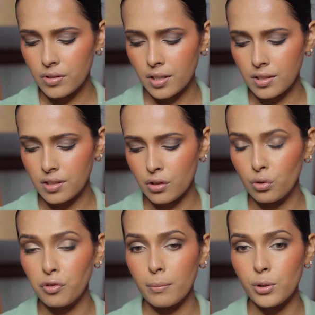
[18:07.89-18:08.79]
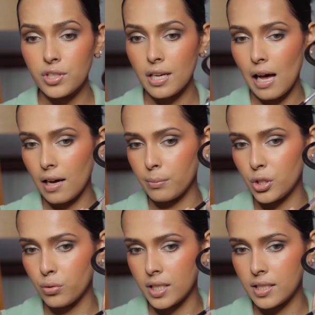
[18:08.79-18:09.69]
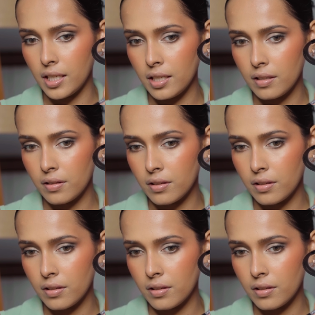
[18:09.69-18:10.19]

using is the Rufa Beauty RB20.